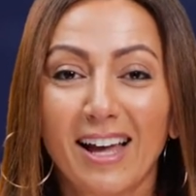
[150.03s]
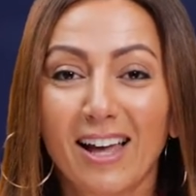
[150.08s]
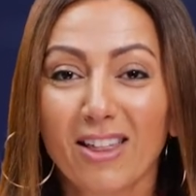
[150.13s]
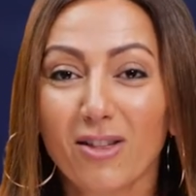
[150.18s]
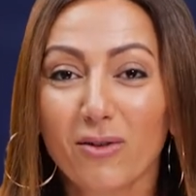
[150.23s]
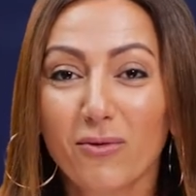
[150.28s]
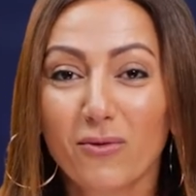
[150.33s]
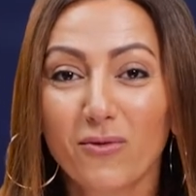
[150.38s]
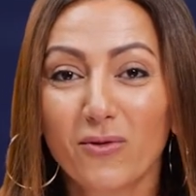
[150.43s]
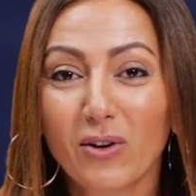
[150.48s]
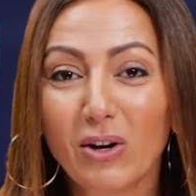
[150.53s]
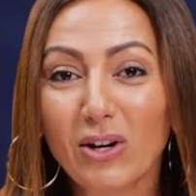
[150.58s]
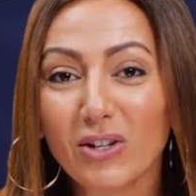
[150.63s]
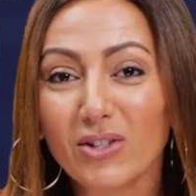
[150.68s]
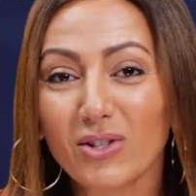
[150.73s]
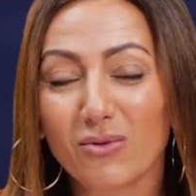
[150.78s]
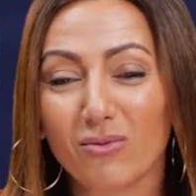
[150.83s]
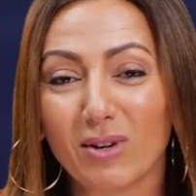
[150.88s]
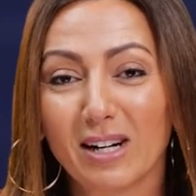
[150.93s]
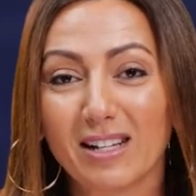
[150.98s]
The
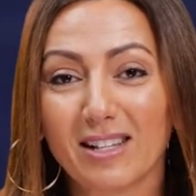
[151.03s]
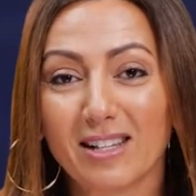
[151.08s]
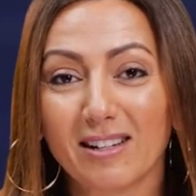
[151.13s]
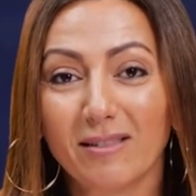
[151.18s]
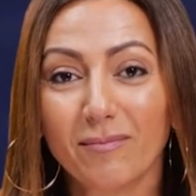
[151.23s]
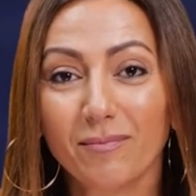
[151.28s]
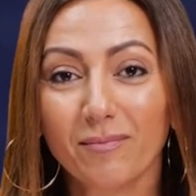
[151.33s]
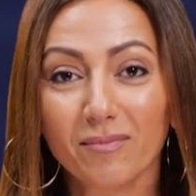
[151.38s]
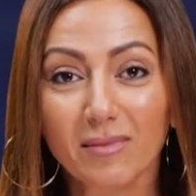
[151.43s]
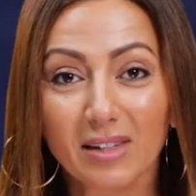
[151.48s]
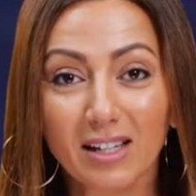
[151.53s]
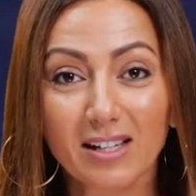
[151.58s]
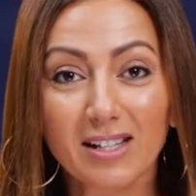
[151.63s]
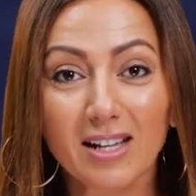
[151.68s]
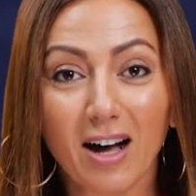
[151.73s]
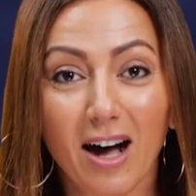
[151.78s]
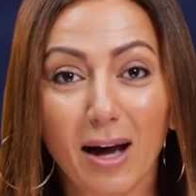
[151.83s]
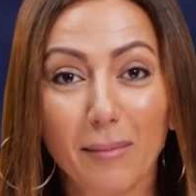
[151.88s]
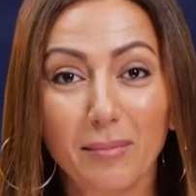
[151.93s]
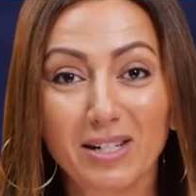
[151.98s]
first reason
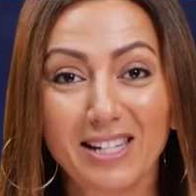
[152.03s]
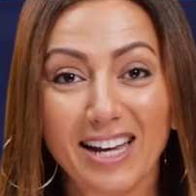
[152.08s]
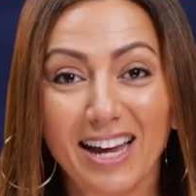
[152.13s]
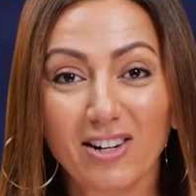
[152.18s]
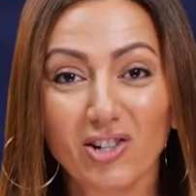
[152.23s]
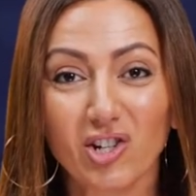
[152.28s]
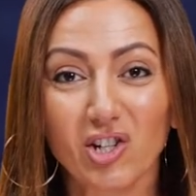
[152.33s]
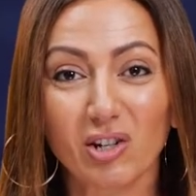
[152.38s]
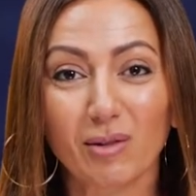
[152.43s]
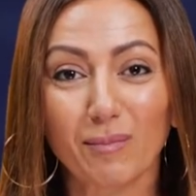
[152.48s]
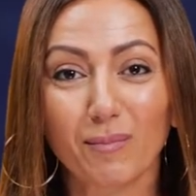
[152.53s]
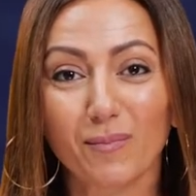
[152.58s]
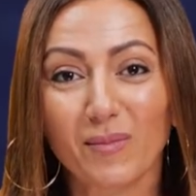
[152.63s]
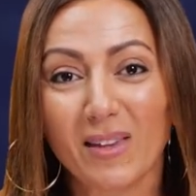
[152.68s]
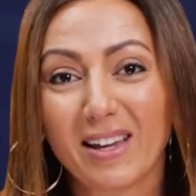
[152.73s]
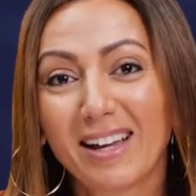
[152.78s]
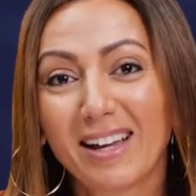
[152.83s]
is hypertension.